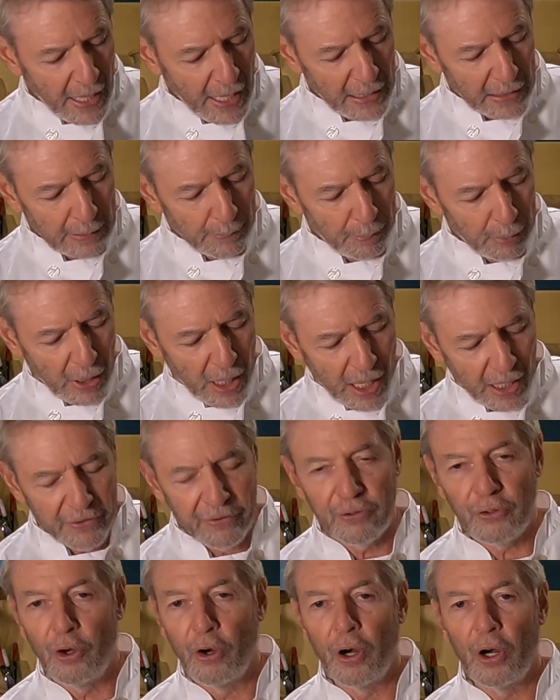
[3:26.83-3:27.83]
And the
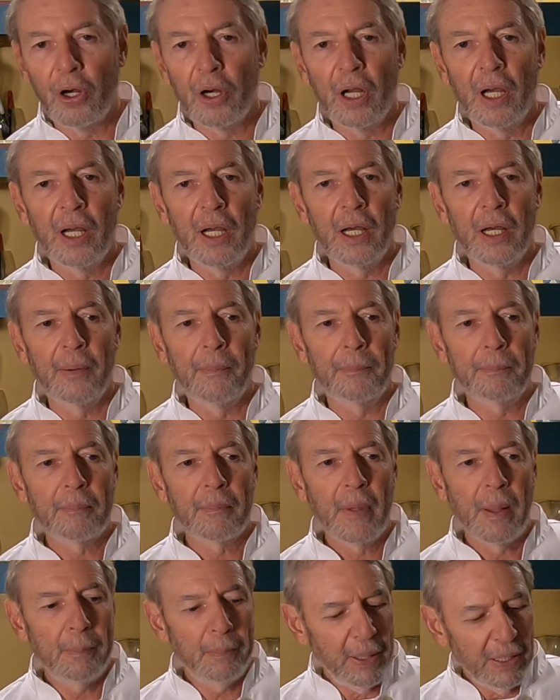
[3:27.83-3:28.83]
blocks are um,
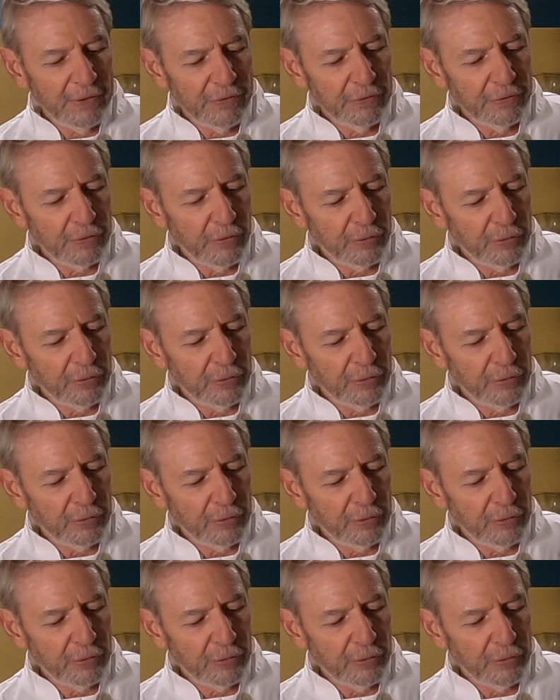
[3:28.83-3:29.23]
pieces